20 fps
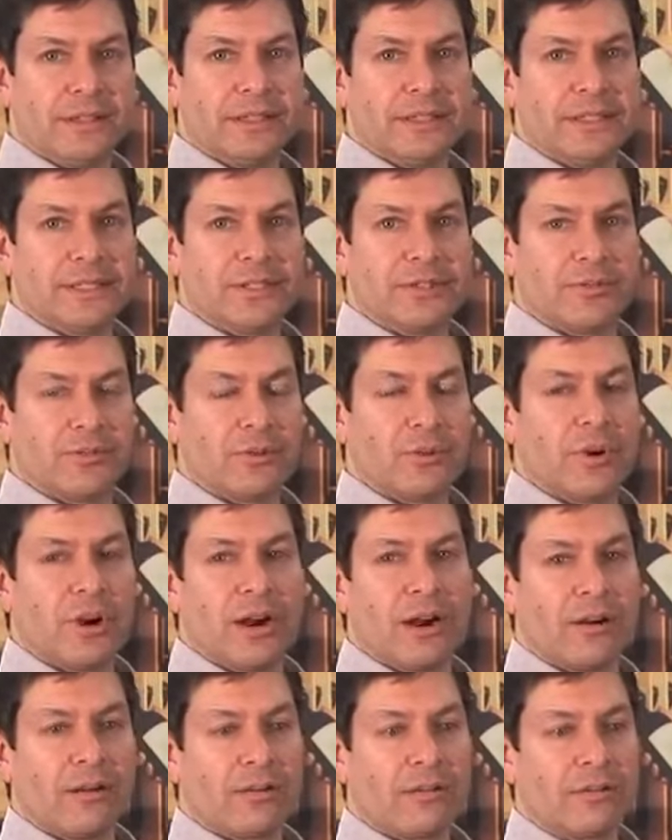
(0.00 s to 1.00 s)
is through
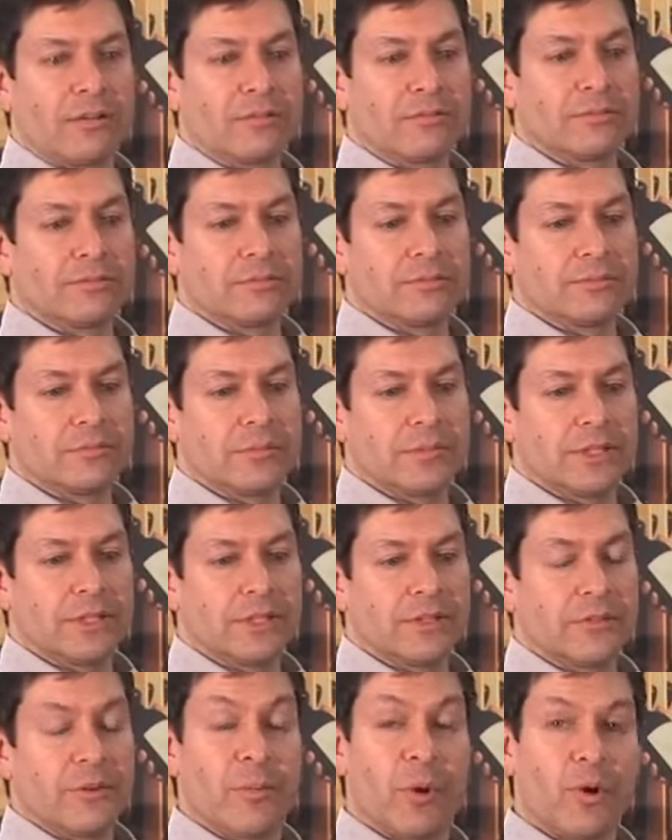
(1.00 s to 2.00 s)
our
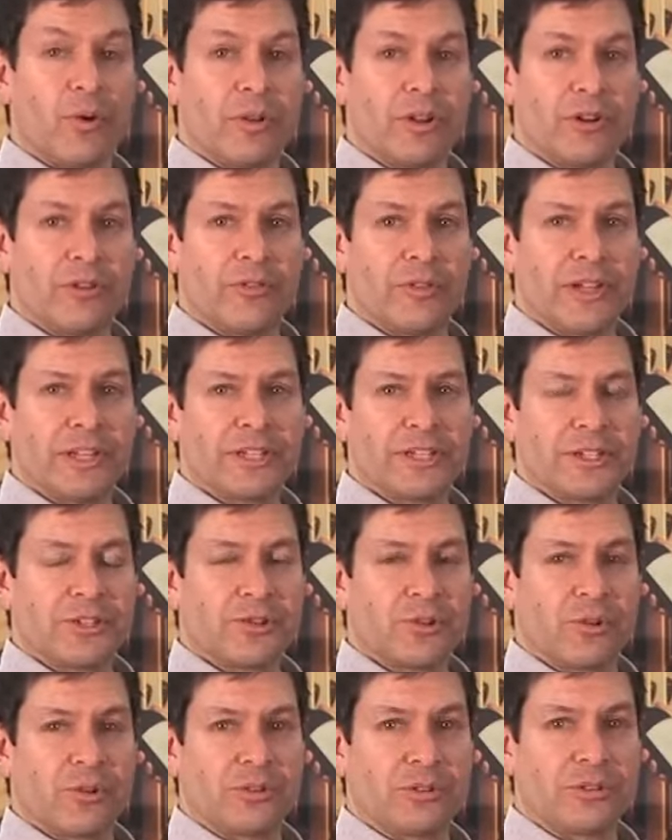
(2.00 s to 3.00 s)
remote interface
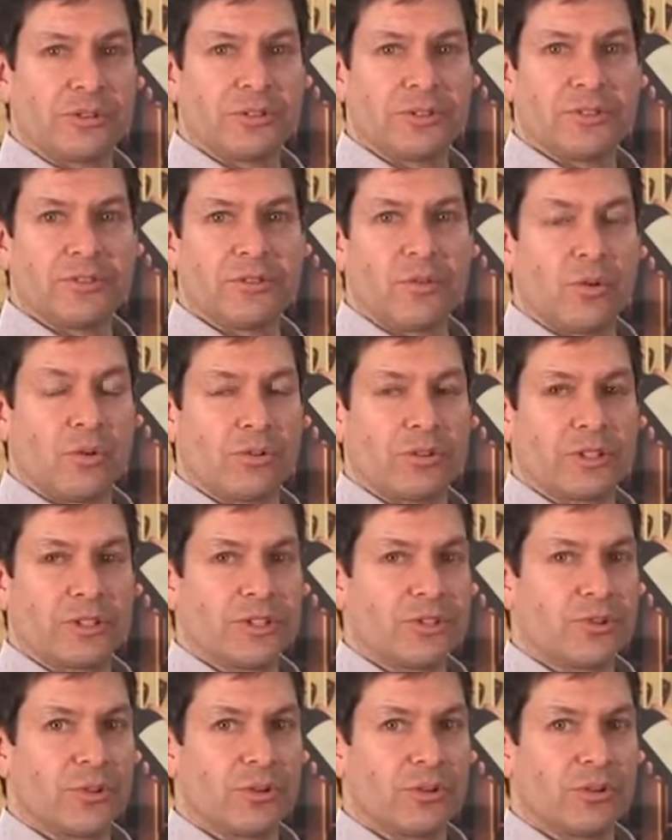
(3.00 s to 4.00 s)
controllers or the
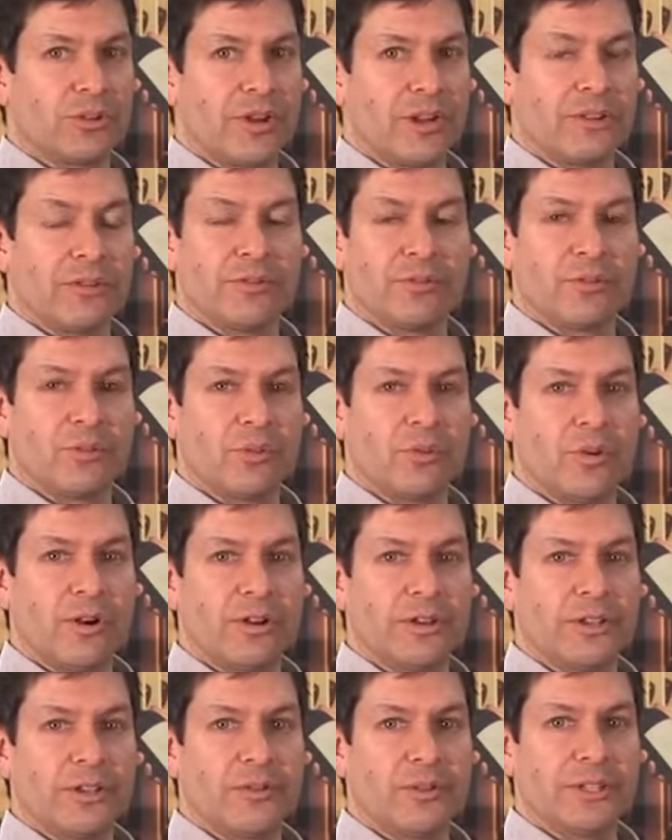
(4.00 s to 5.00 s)
controller on the
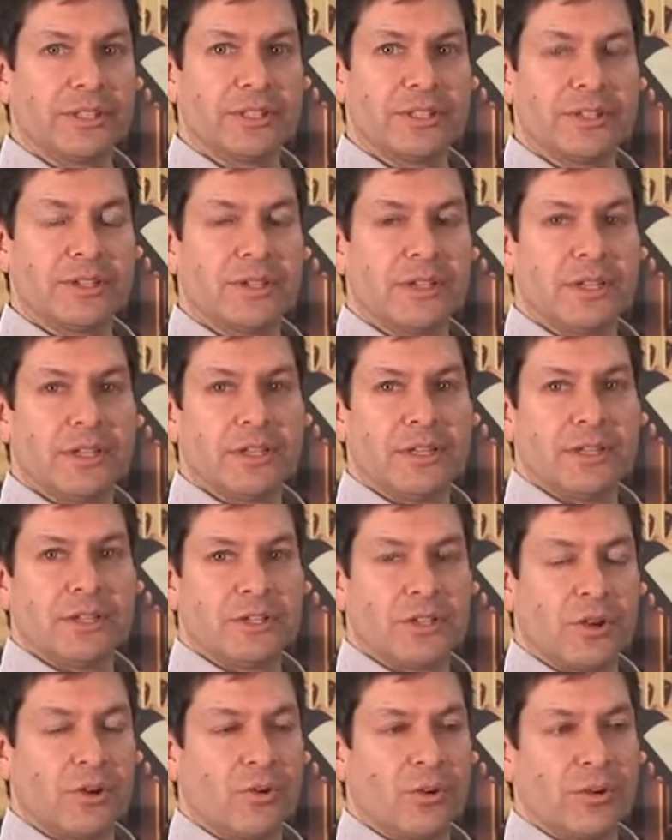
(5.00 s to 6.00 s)
through-the-wall units.
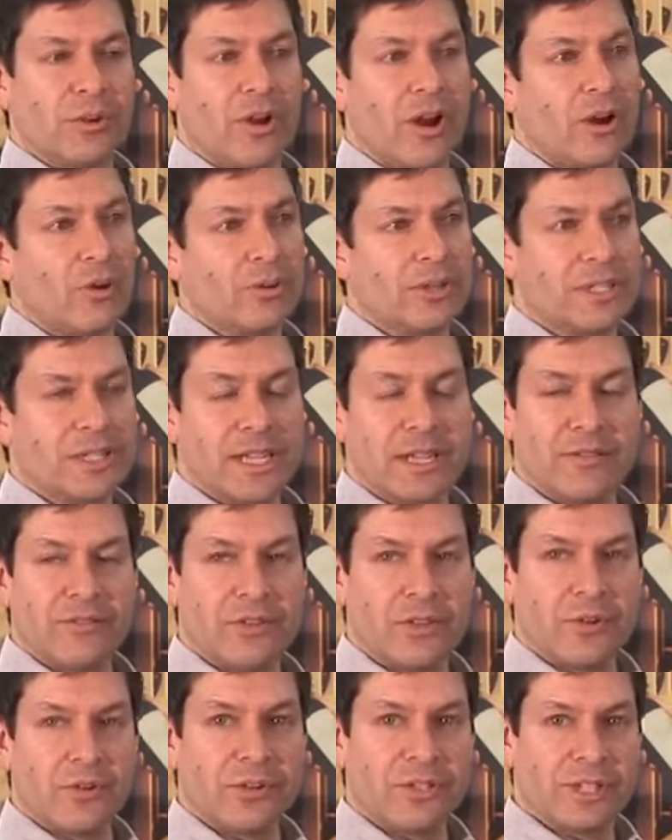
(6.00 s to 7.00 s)
So we'll always give
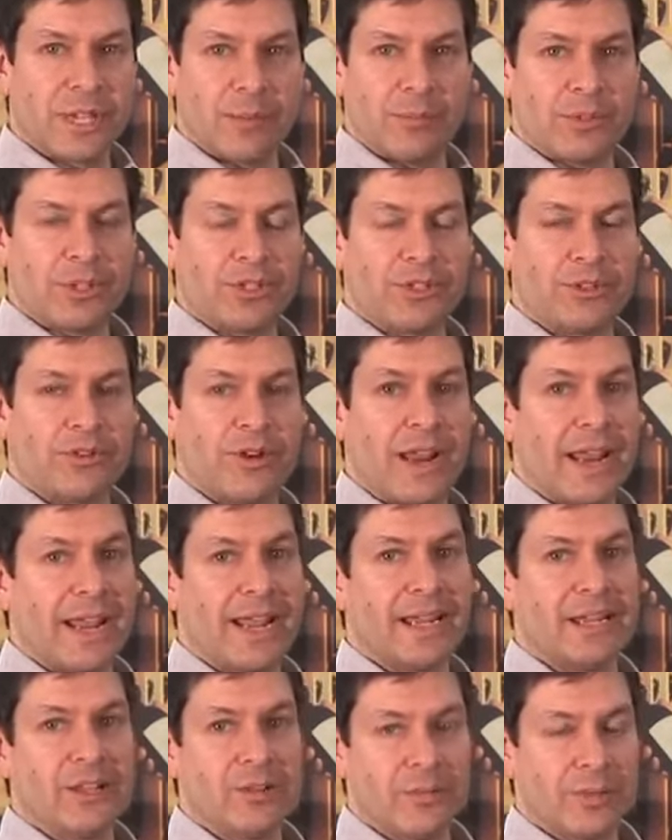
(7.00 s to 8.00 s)
you a temperature
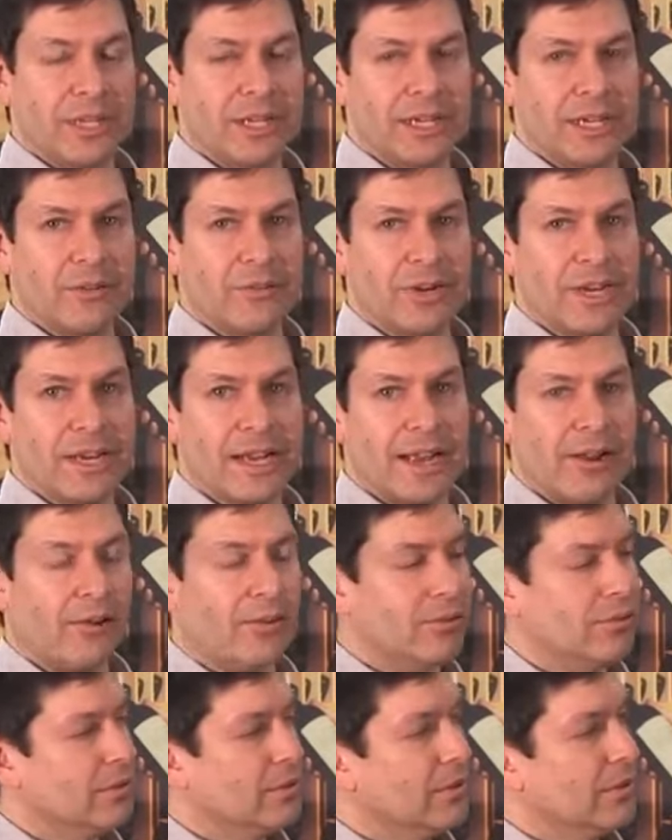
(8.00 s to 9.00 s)
and humidity readout.
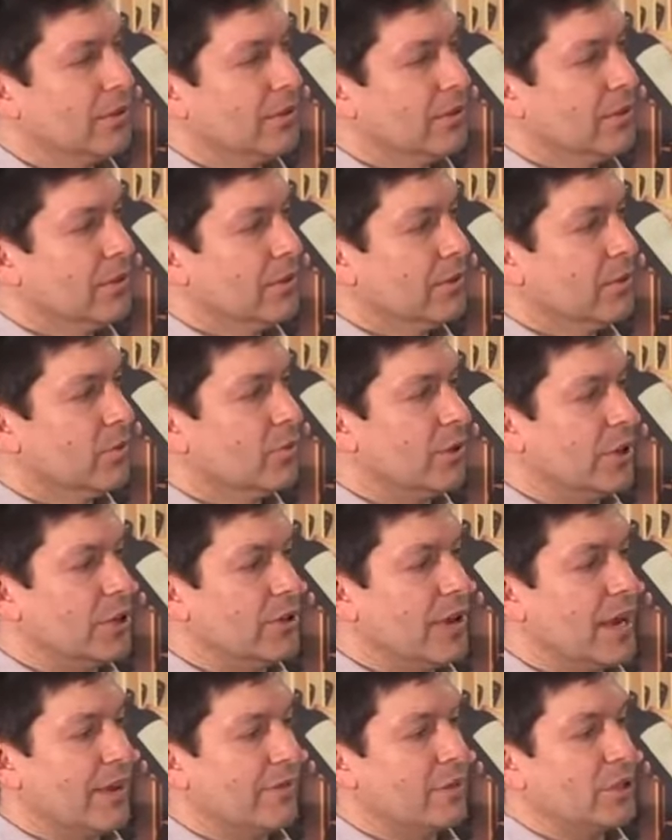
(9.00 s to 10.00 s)
When
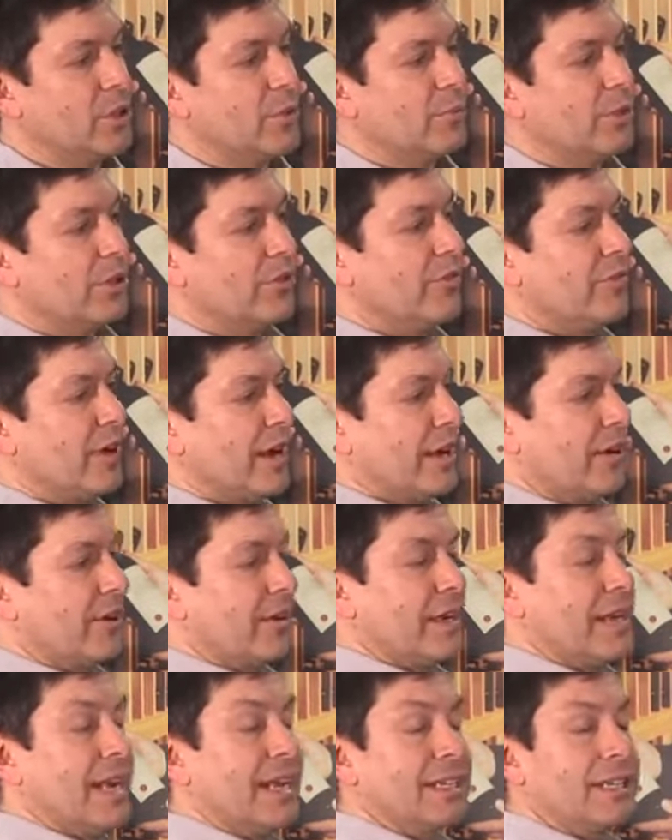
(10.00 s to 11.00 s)
you have the humidifier
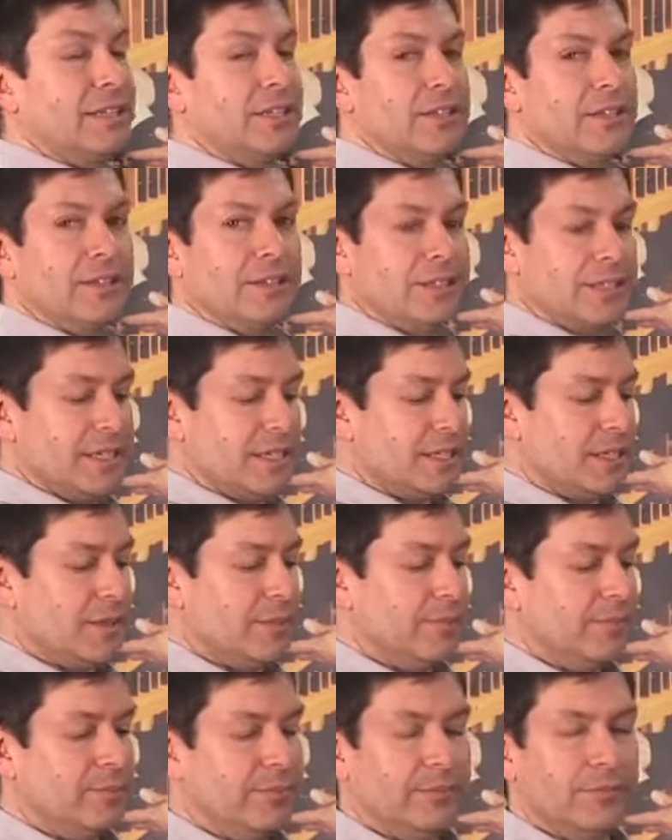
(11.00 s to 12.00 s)
connected to the
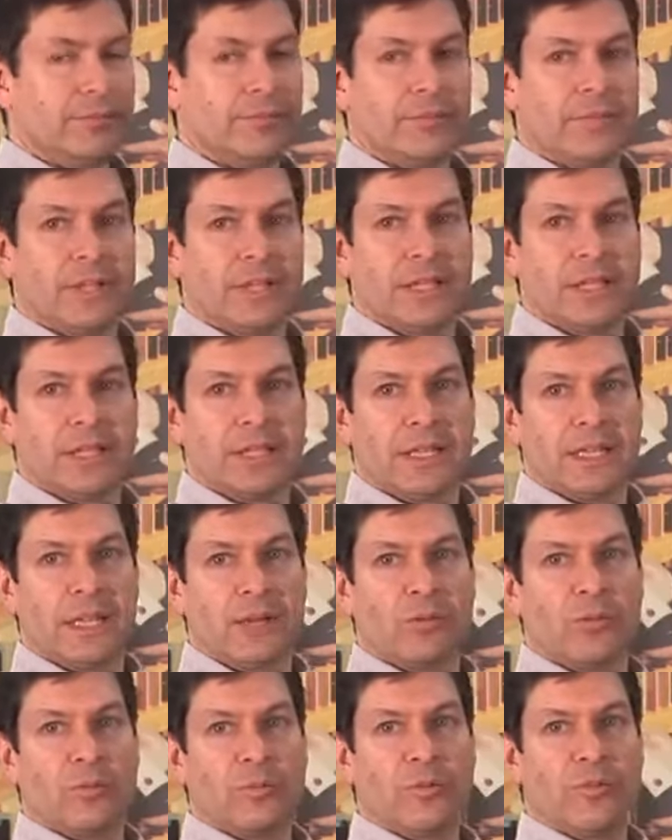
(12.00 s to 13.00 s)
system,
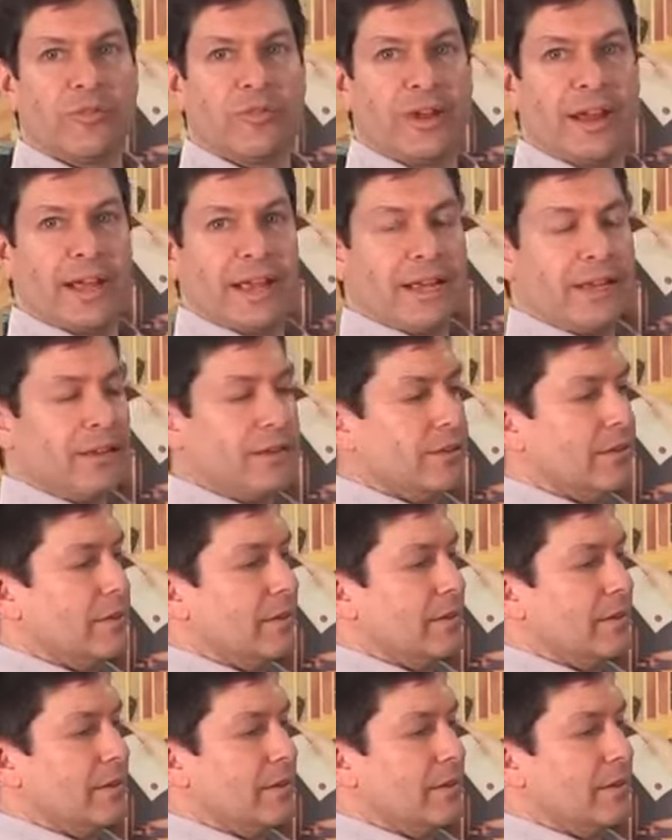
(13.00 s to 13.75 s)
it will provide